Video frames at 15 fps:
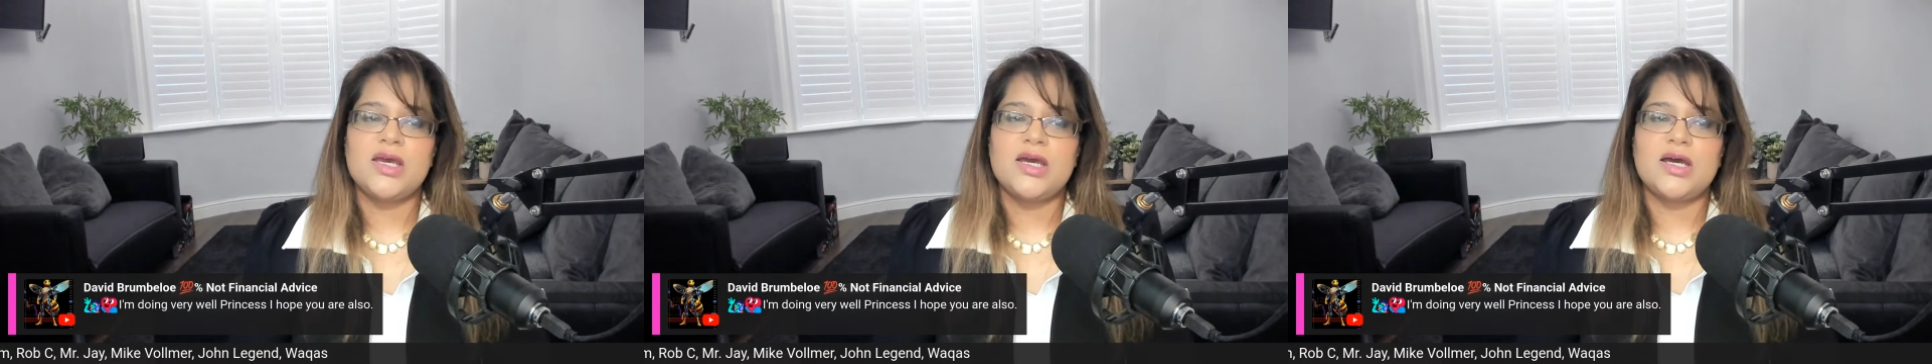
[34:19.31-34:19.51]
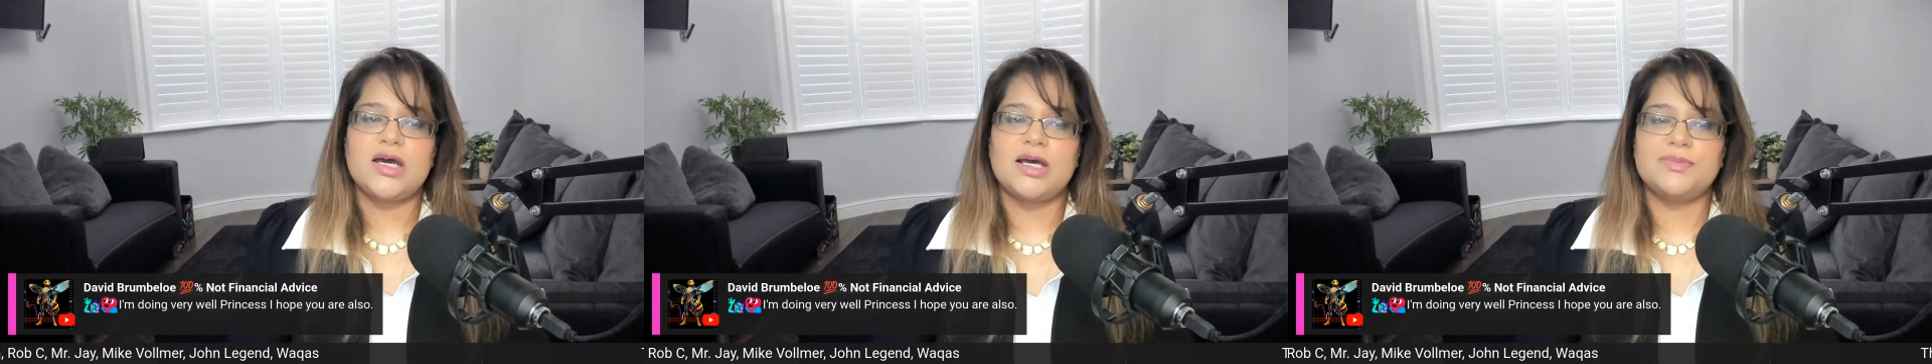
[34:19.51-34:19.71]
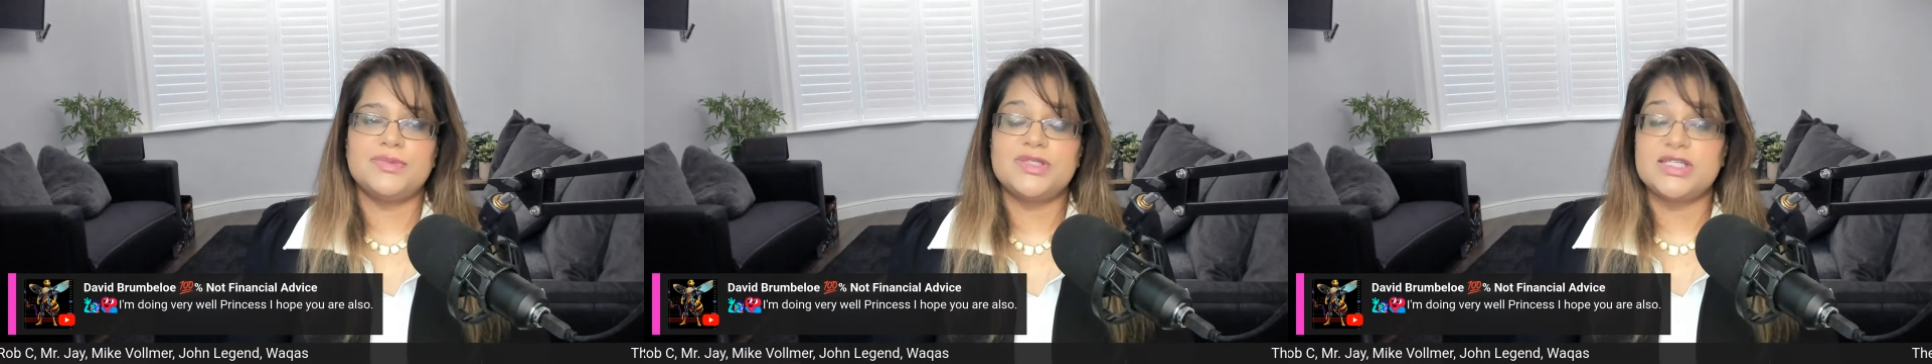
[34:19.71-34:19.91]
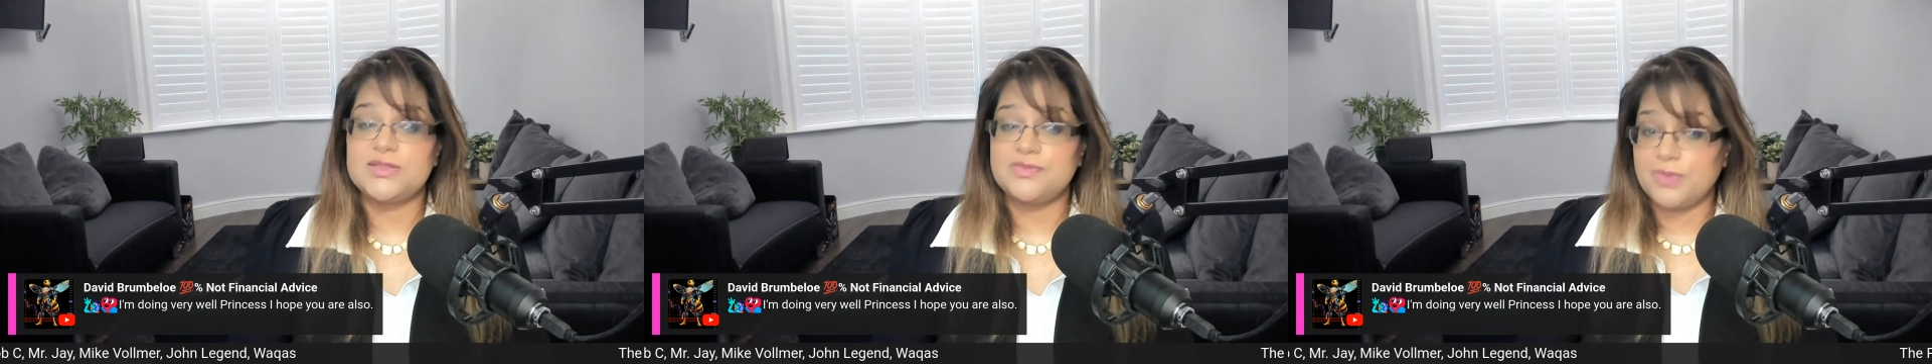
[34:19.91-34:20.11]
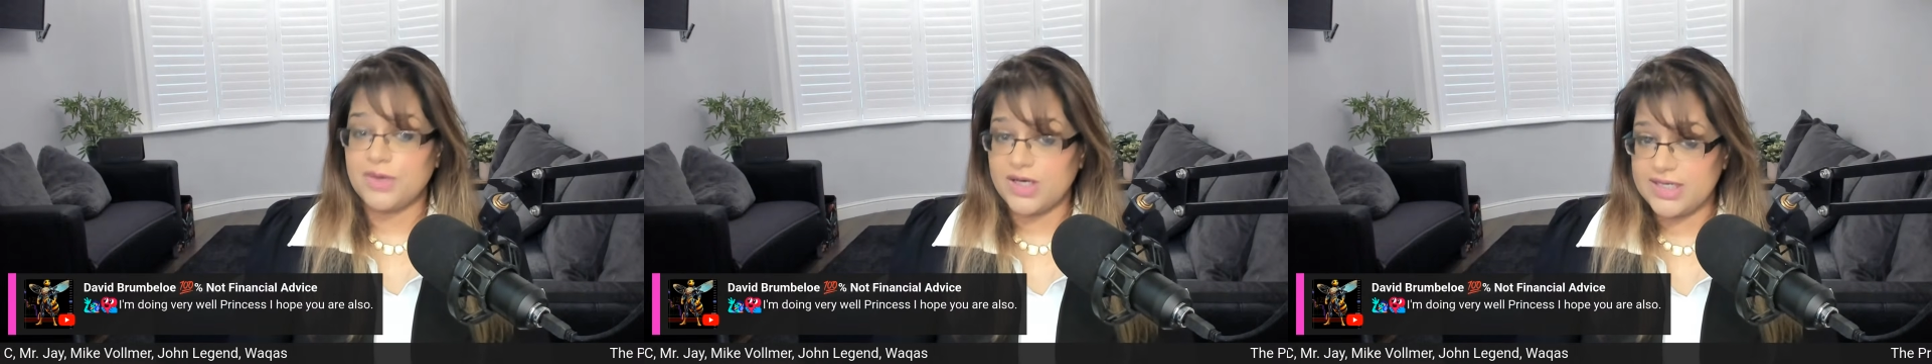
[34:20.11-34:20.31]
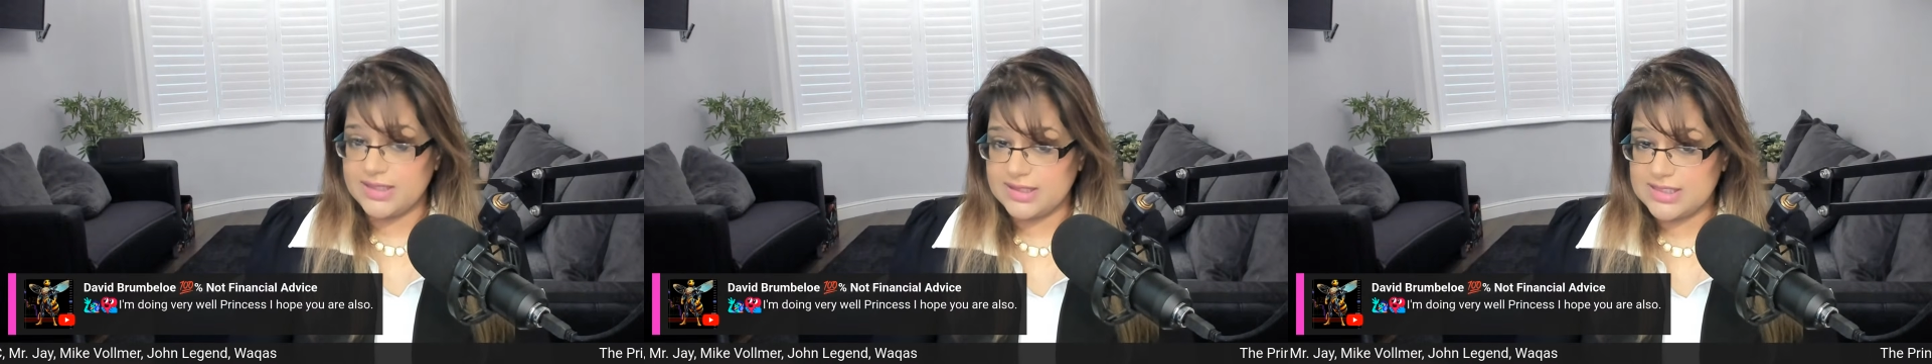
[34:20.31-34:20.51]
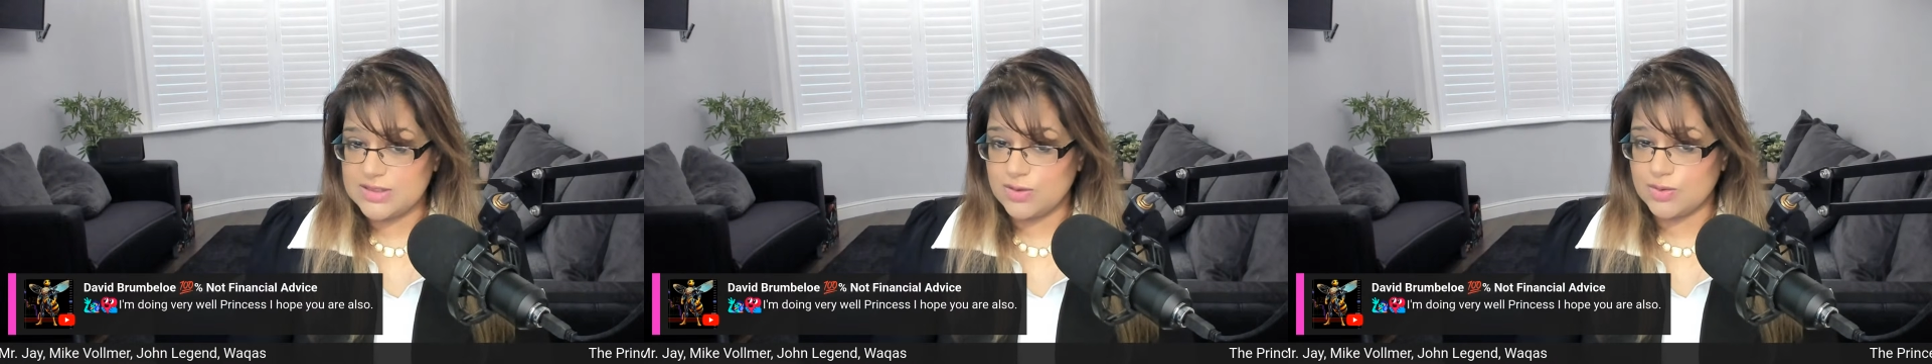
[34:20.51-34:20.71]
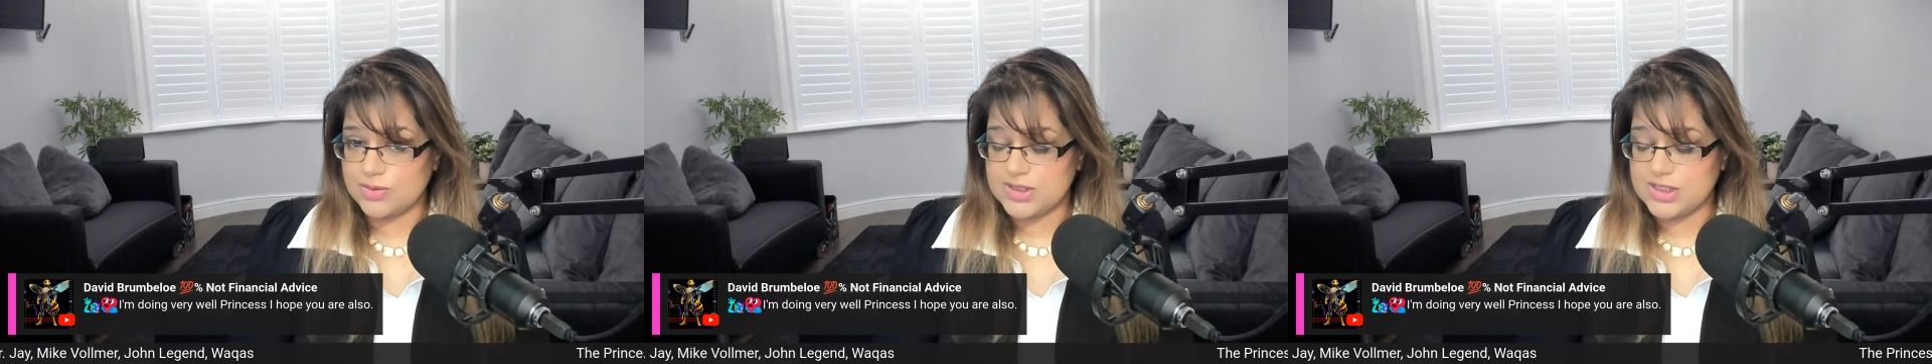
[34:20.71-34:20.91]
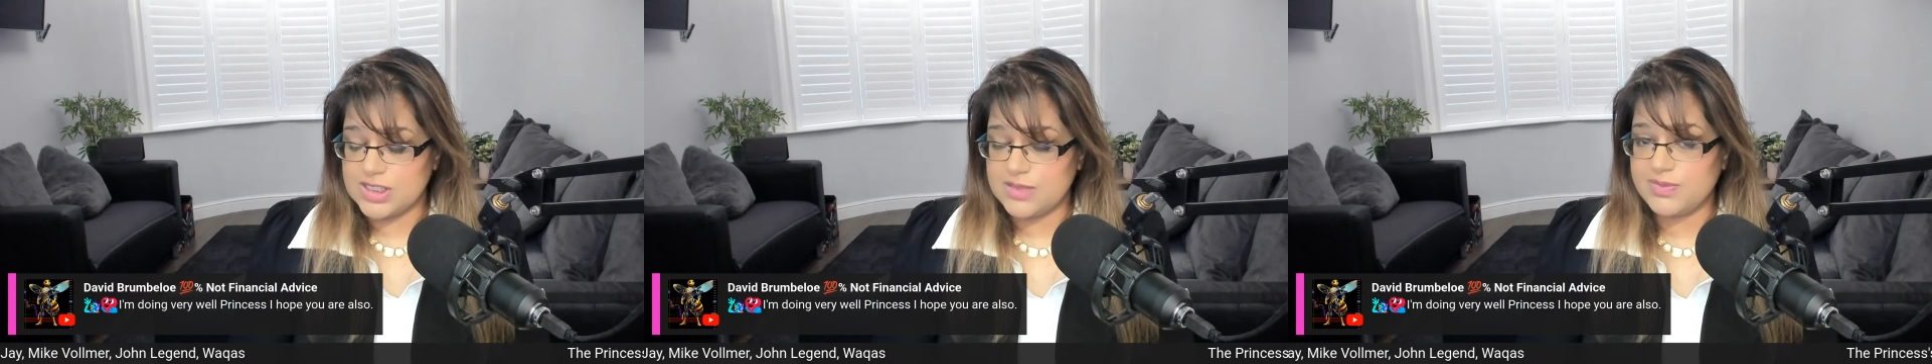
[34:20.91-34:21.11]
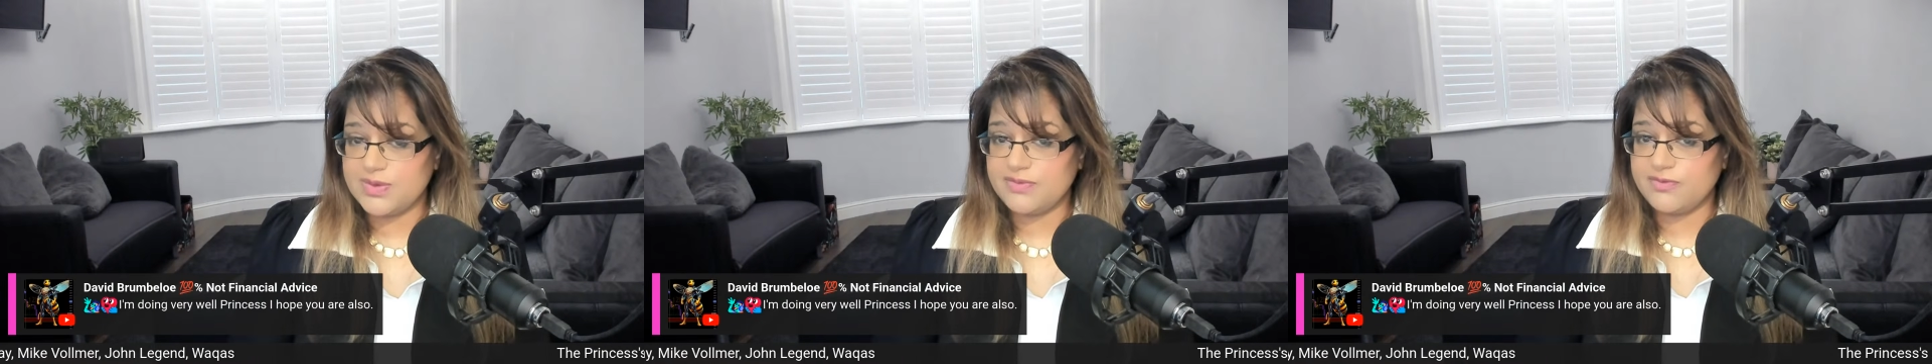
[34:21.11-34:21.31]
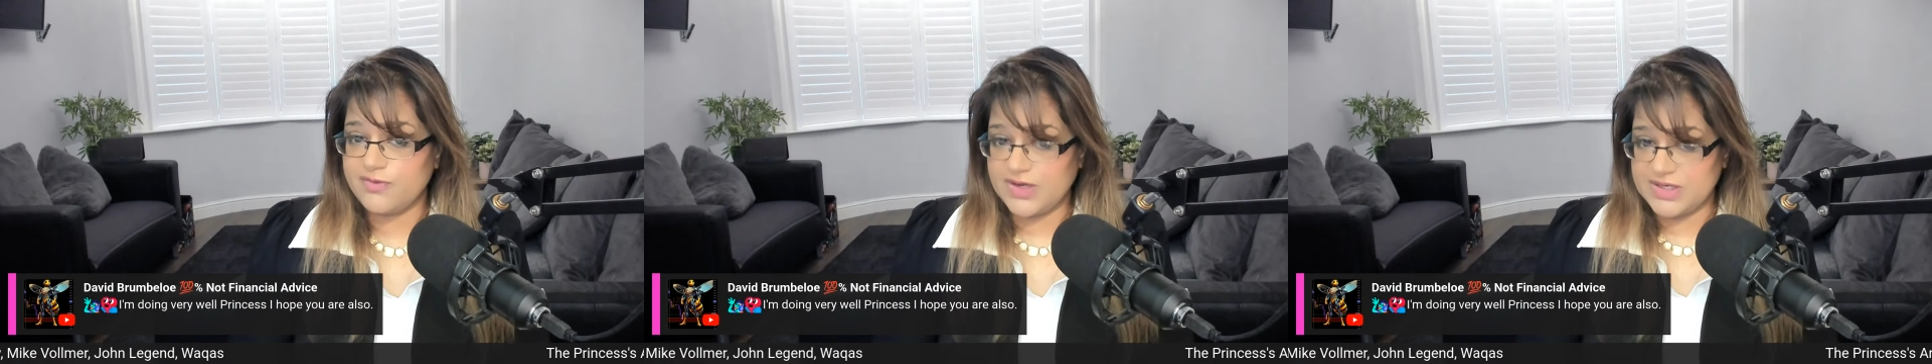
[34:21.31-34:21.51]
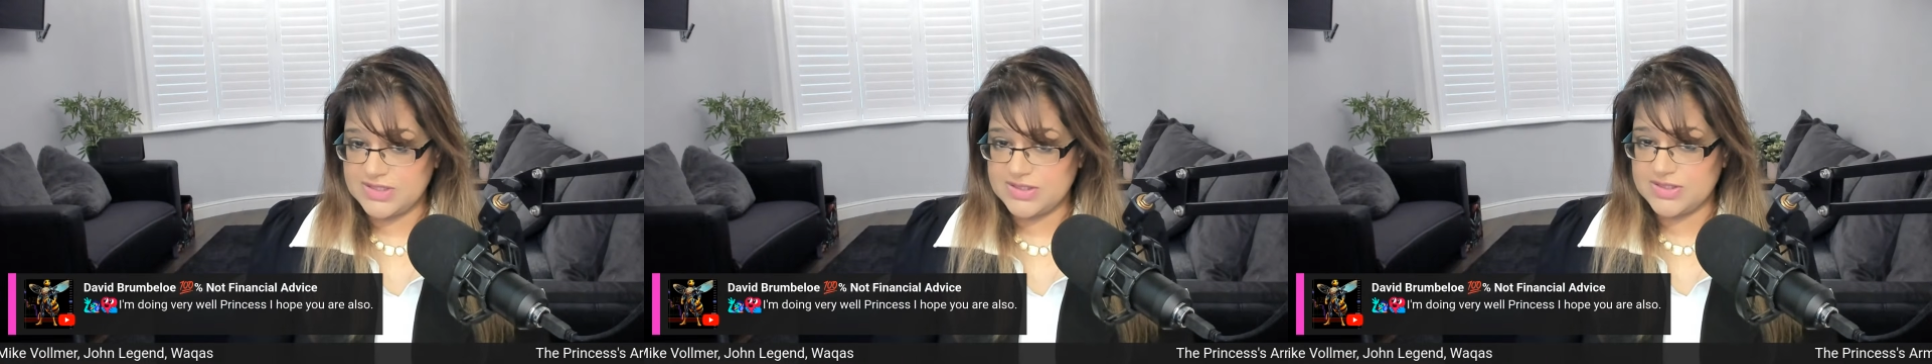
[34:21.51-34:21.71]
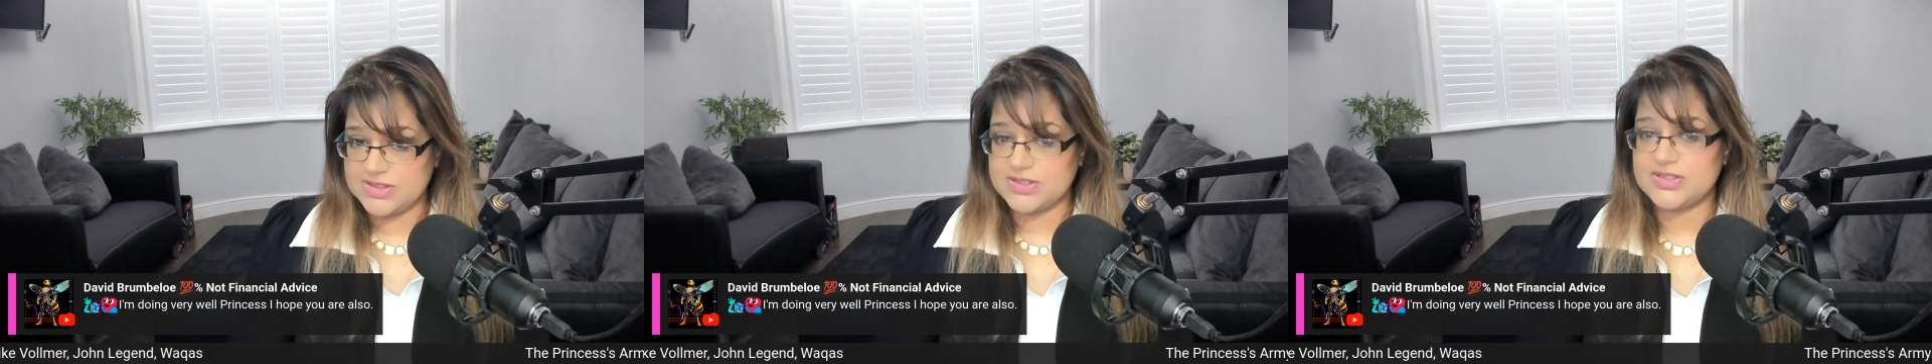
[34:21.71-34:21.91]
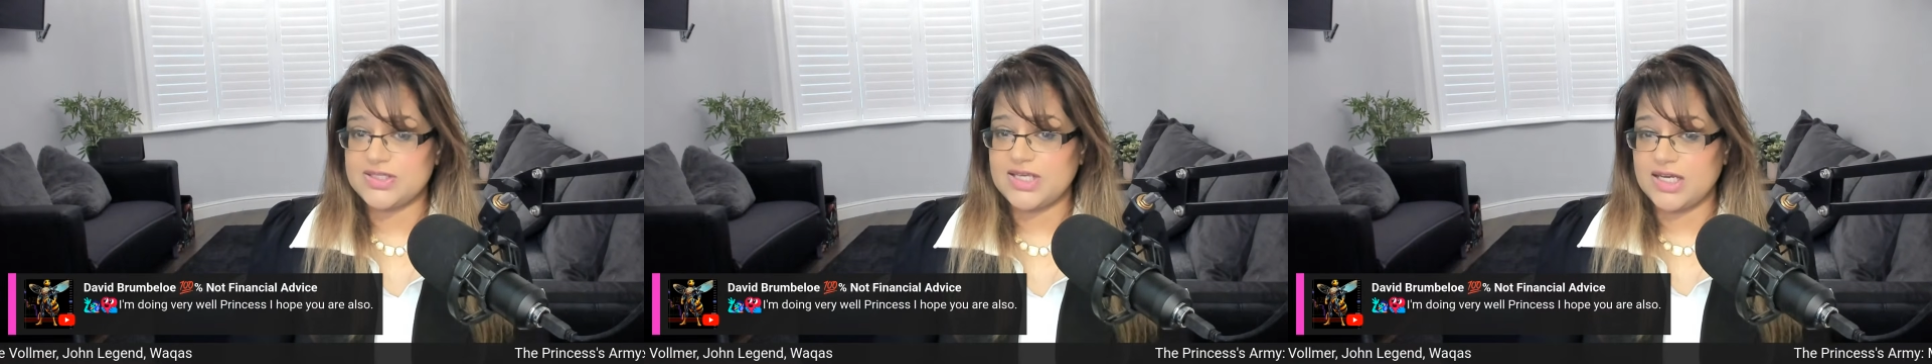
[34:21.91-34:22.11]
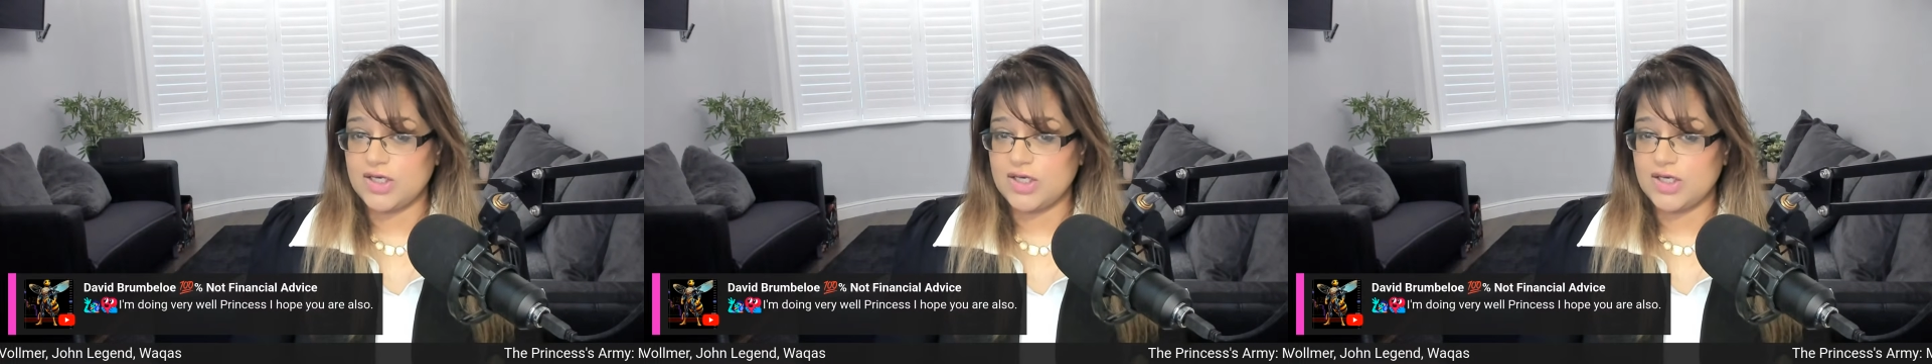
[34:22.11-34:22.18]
Despite this, long-term investors and